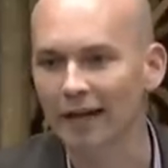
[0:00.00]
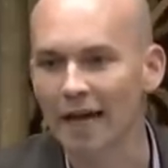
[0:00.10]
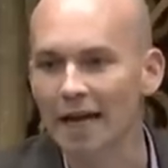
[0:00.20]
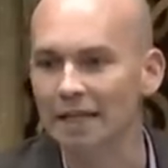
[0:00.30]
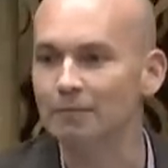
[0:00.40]

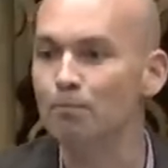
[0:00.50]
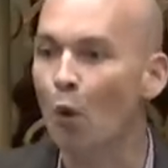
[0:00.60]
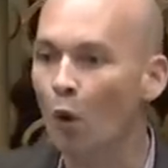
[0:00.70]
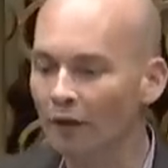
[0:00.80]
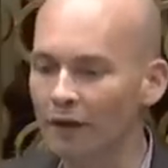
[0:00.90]
is
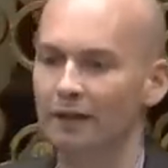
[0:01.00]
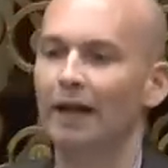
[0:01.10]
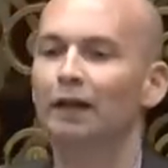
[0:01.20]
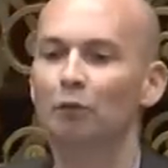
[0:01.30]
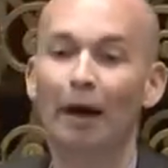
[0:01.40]
more than
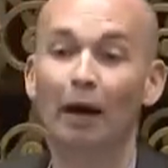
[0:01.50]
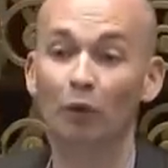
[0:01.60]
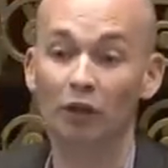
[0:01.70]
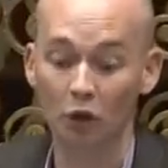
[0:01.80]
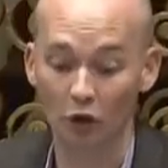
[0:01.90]
taken back
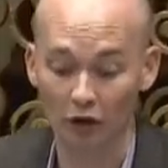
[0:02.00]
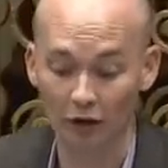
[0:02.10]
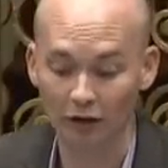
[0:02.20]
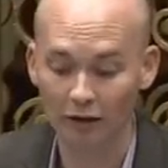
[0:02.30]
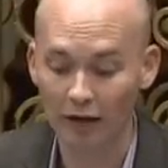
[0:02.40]
with the other
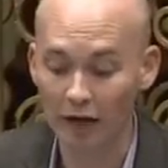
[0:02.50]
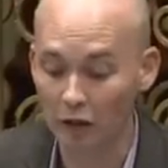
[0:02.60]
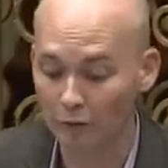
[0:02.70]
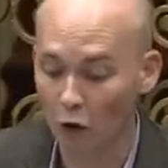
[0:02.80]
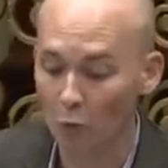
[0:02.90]
in the
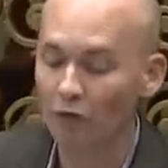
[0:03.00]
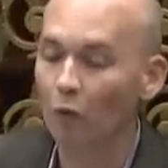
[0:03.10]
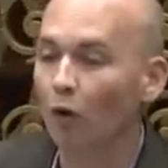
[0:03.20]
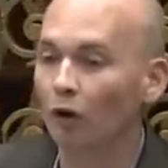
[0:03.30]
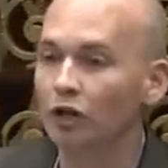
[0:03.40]
form of the
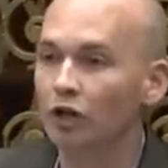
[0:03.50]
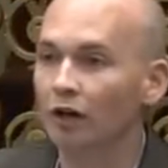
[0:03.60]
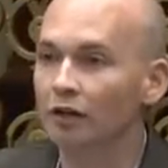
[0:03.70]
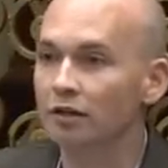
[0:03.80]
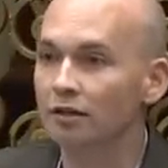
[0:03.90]
water
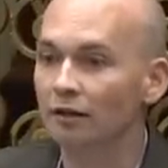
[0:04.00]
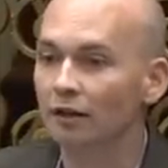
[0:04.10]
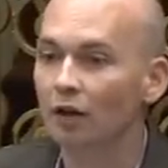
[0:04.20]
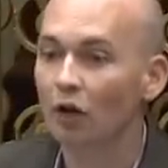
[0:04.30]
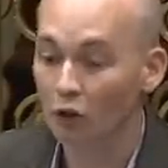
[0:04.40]
charges.
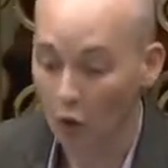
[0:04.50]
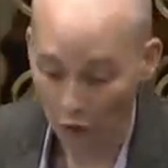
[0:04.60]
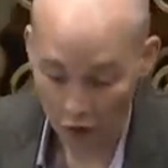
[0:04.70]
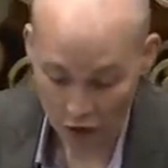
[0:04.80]
The others, of